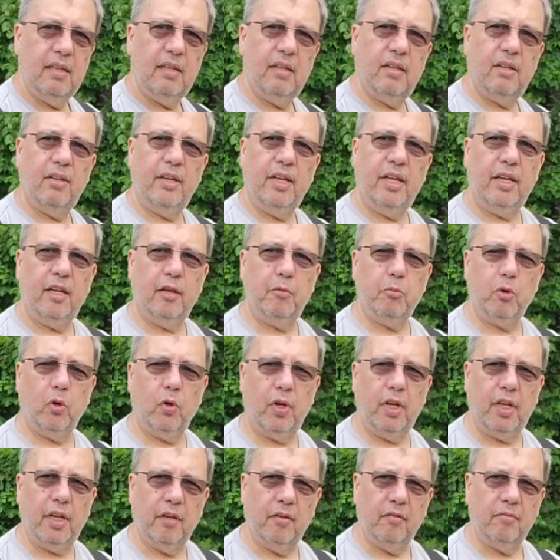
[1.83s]
Oh, hey, good
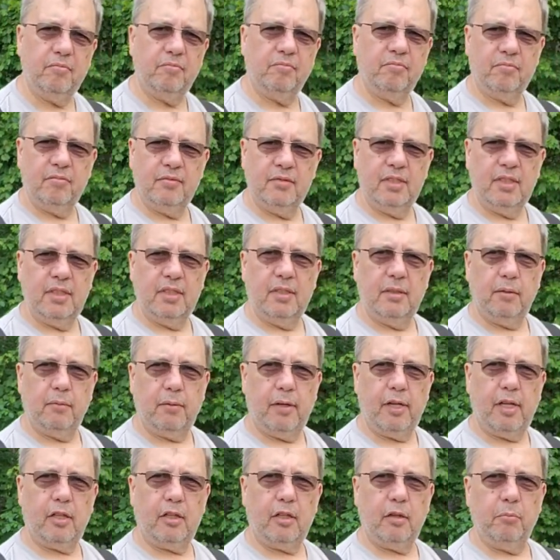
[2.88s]
morning.
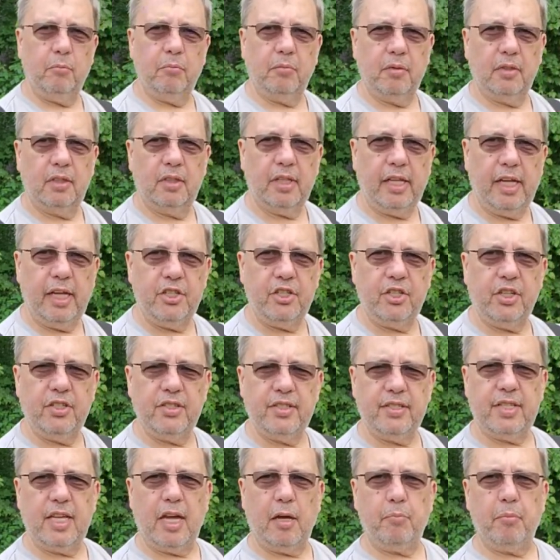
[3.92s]
Welcome. Glad you
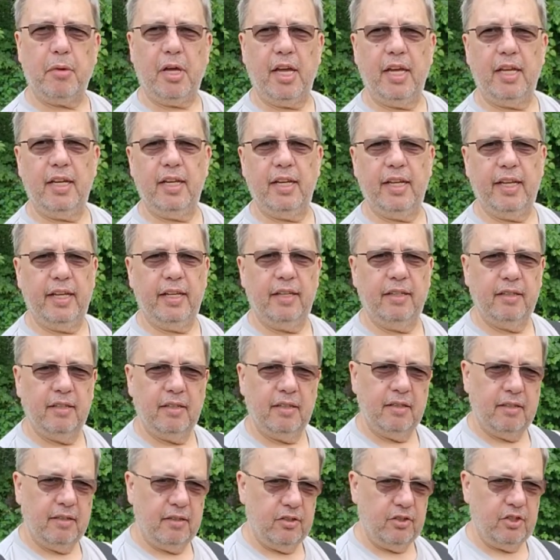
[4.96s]
could stop by today.
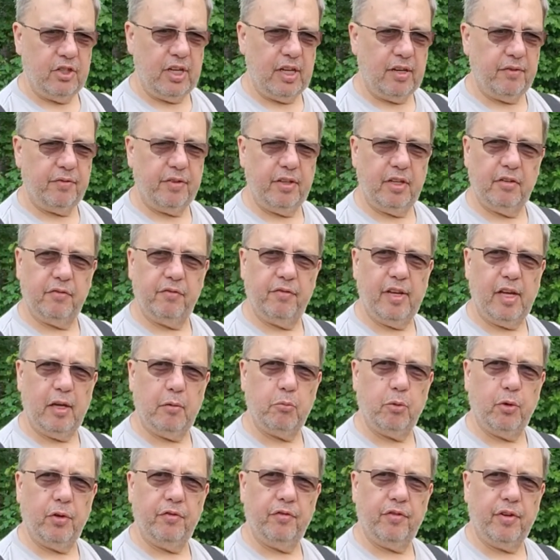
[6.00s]
Jeff here at
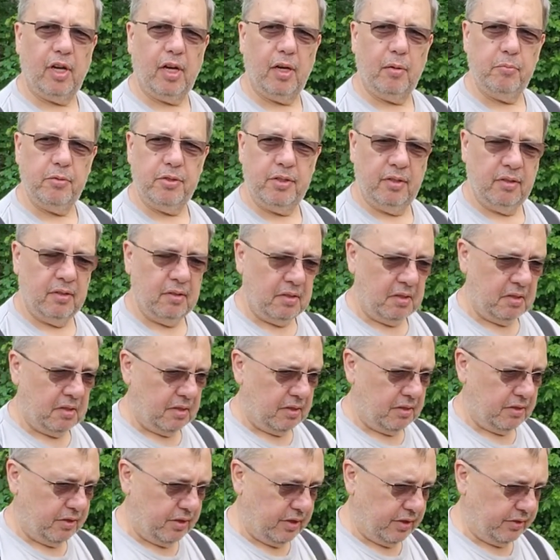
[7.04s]
Fat Boy Farms.
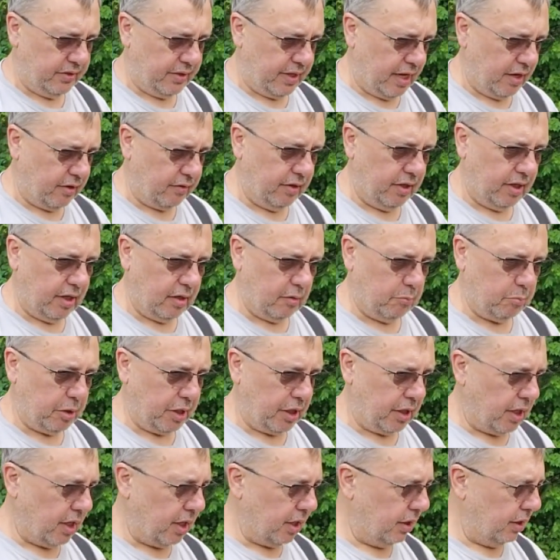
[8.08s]
Just down here in my
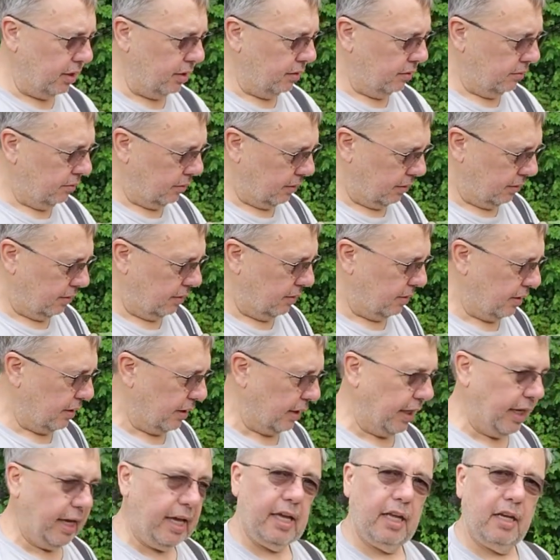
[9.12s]
garden.
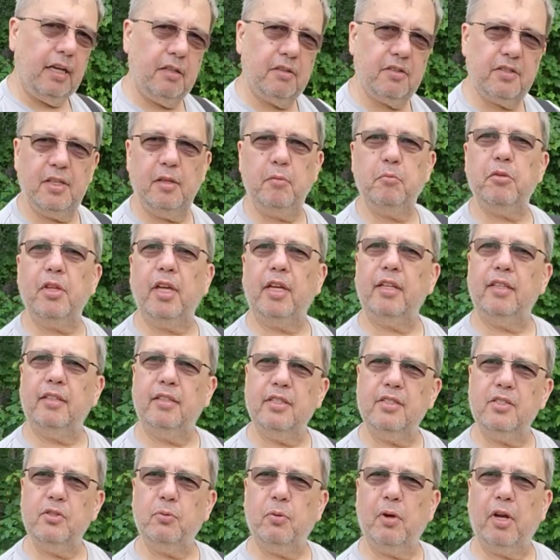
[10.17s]
Again, it seems like
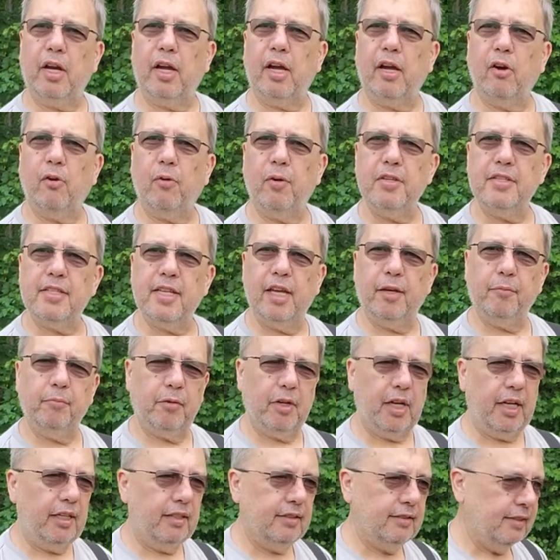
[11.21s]
this is where I always am,
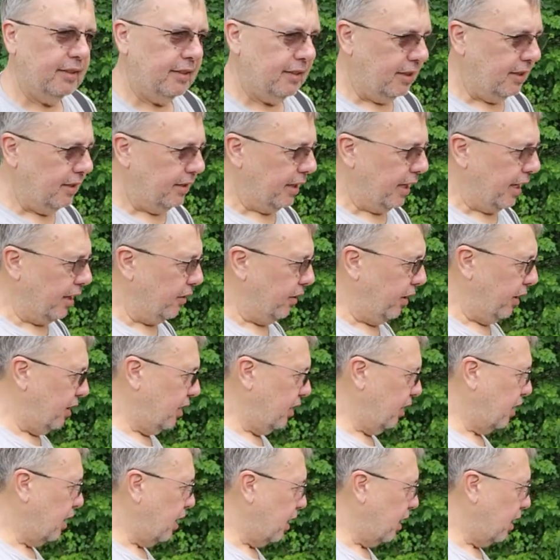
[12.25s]
right? Down here in the